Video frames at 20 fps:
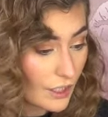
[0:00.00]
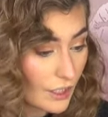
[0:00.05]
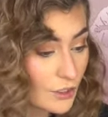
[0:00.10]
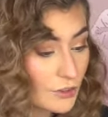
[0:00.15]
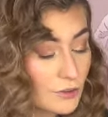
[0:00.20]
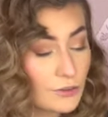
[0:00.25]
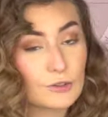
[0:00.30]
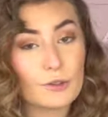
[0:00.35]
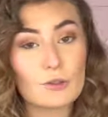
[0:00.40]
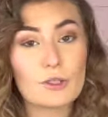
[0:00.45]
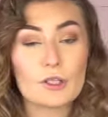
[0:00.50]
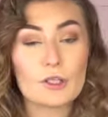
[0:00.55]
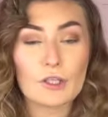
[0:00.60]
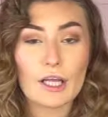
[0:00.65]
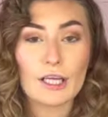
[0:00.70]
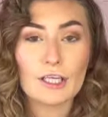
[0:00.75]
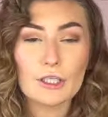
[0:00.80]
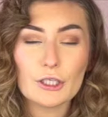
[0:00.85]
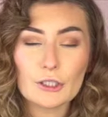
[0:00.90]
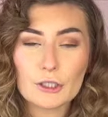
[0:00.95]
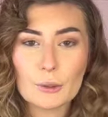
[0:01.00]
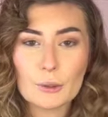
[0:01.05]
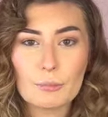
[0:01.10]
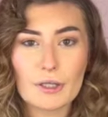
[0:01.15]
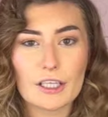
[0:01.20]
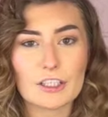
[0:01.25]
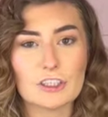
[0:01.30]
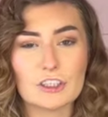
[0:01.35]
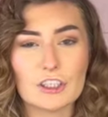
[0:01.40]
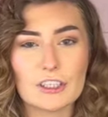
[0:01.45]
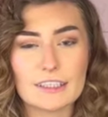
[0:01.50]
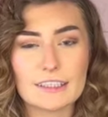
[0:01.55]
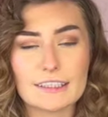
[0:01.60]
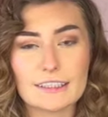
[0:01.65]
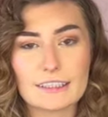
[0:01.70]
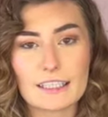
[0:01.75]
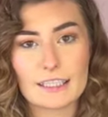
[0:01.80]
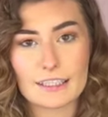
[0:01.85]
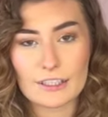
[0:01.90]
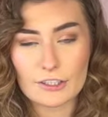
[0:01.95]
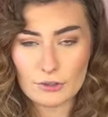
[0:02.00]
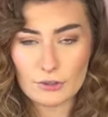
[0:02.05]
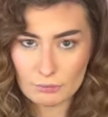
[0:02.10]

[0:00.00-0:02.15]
So the lighter your complexion is, like